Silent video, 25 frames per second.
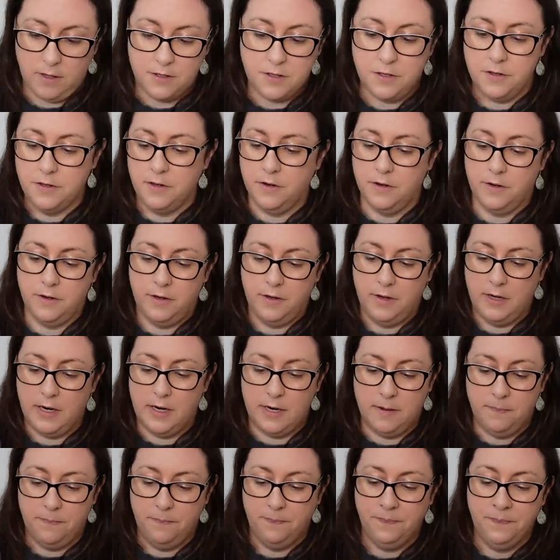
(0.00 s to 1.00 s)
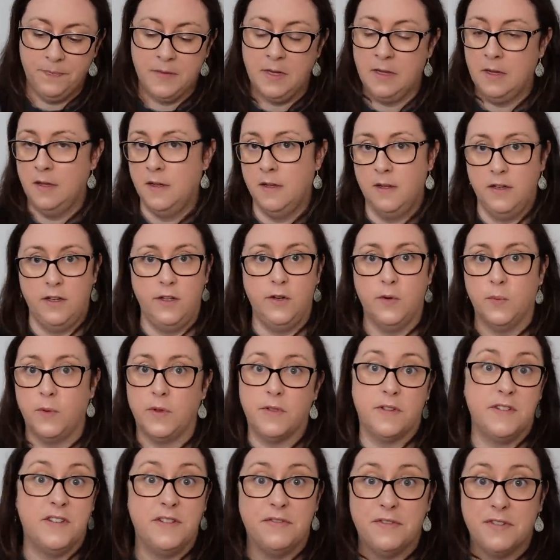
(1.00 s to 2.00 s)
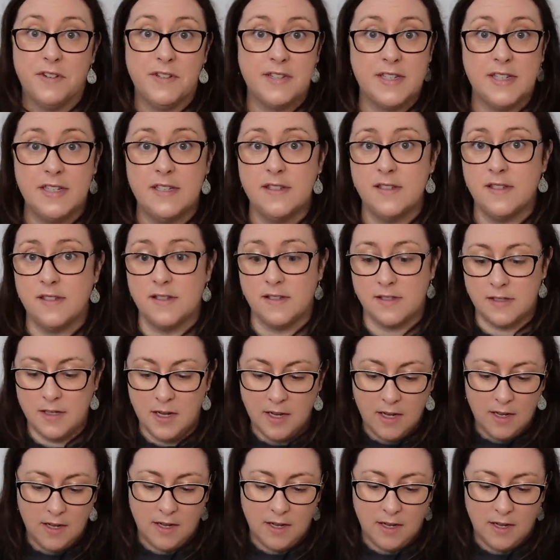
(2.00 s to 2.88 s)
I don't know, you know, what the difference is.